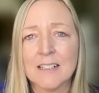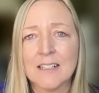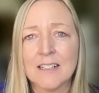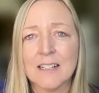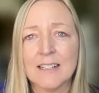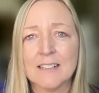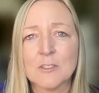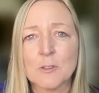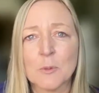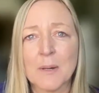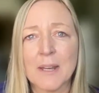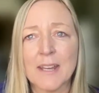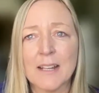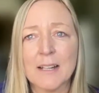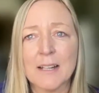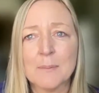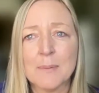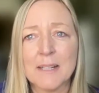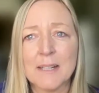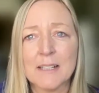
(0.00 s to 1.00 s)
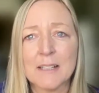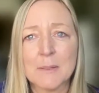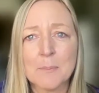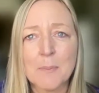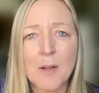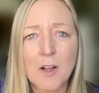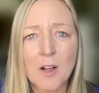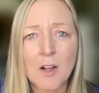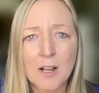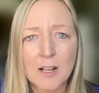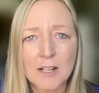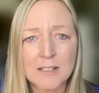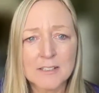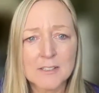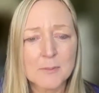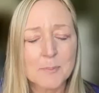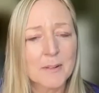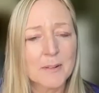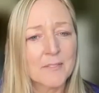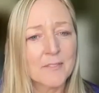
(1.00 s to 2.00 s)
it's okay to be in the
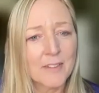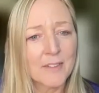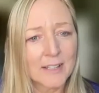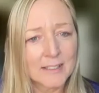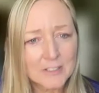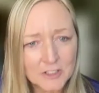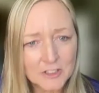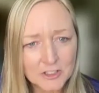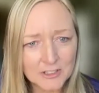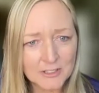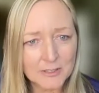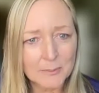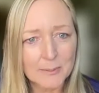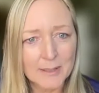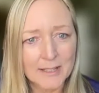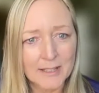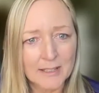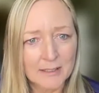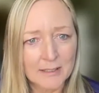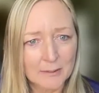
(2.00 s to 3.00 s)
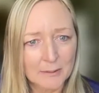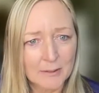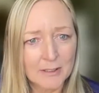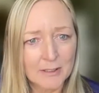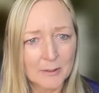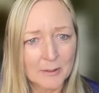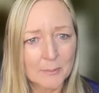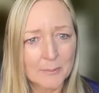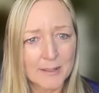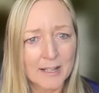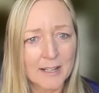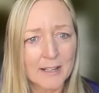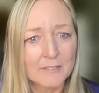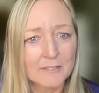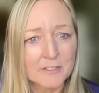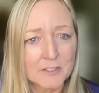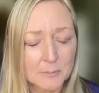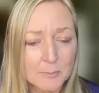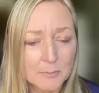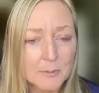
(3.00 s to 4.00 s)
pause, but eventually we
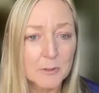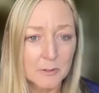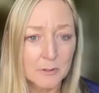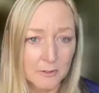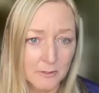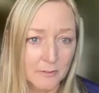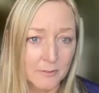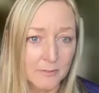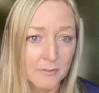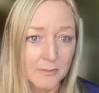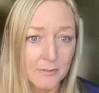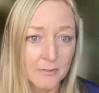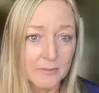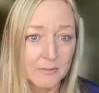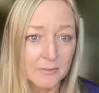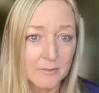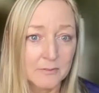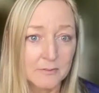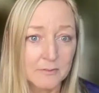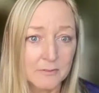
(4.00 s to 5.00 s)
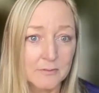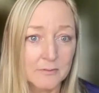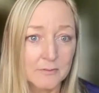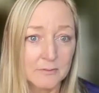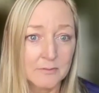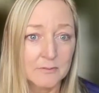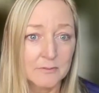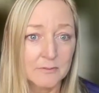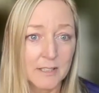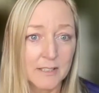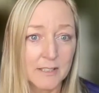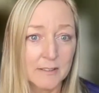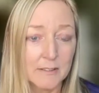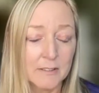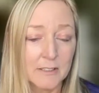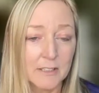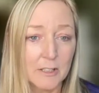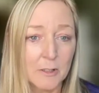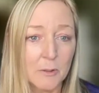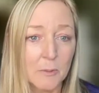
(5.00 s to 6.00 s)
have to move. And,
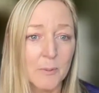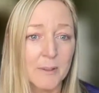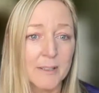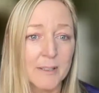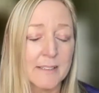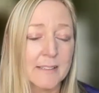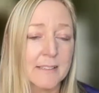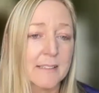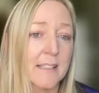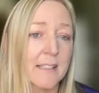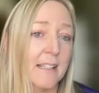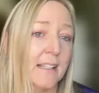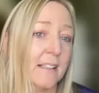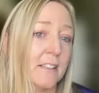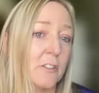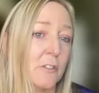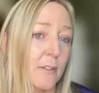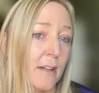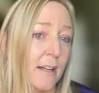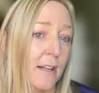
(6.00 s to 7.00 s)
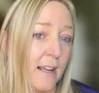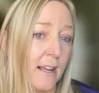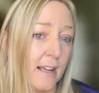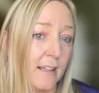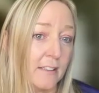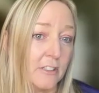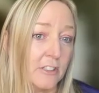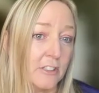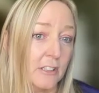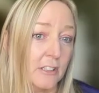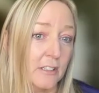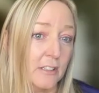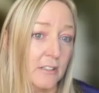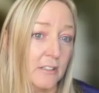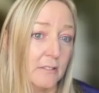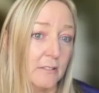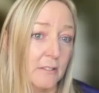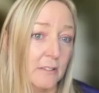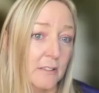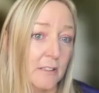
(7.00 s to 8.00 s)
what is the next right
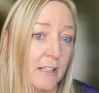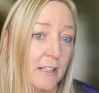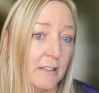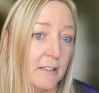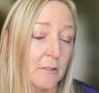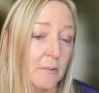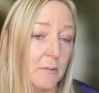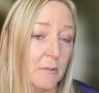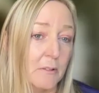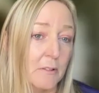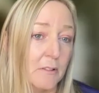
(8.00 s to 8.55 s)
action? And,